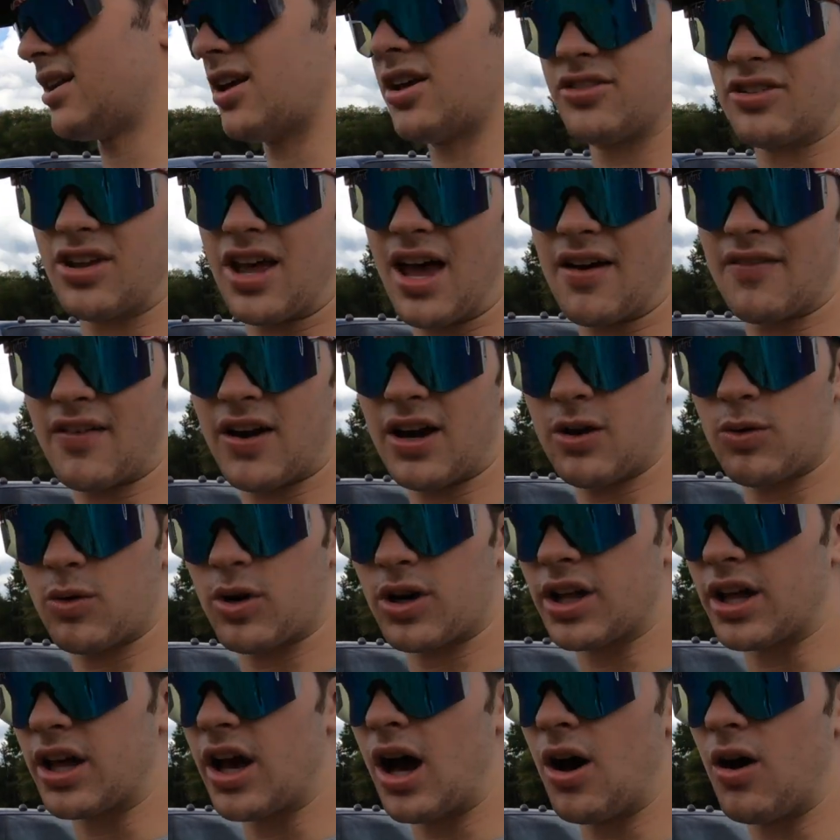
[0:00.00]
doesn't have
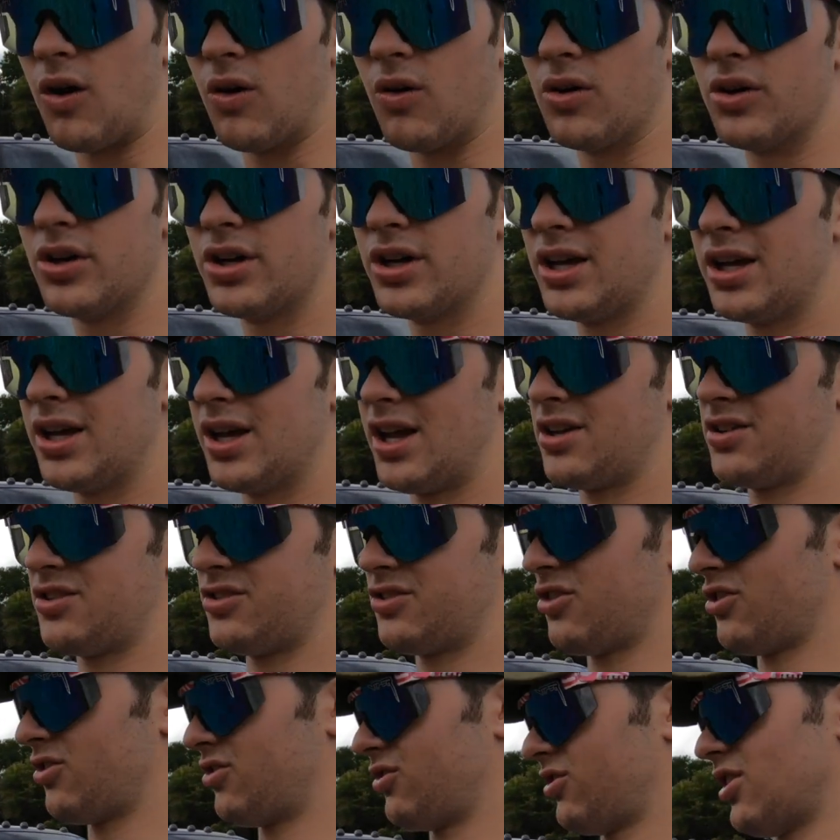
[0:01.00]
anywhere to go,
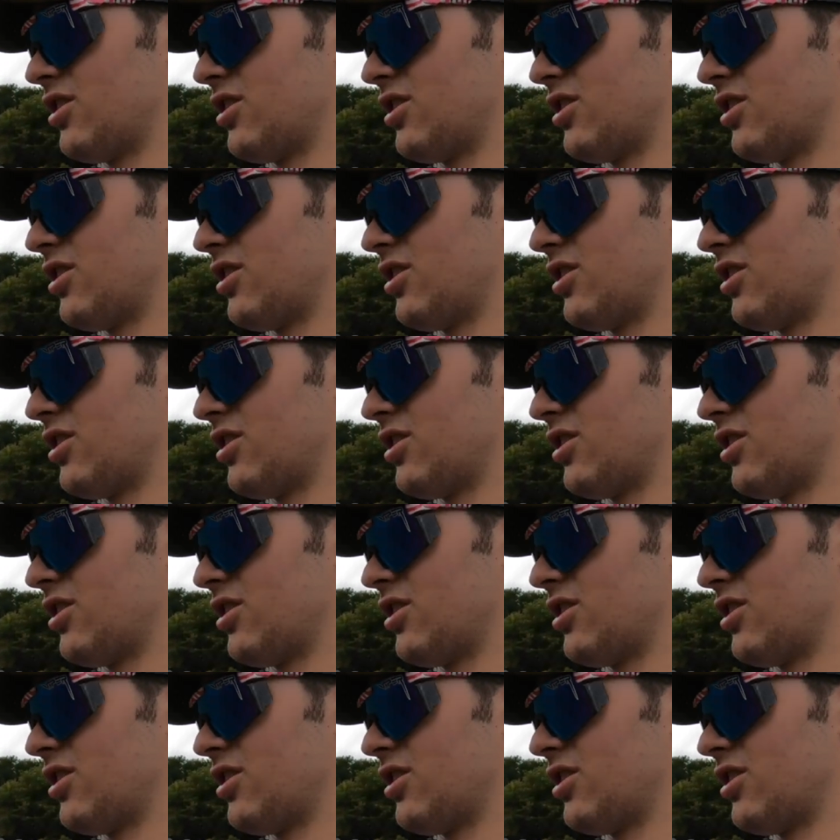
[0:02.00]
it's just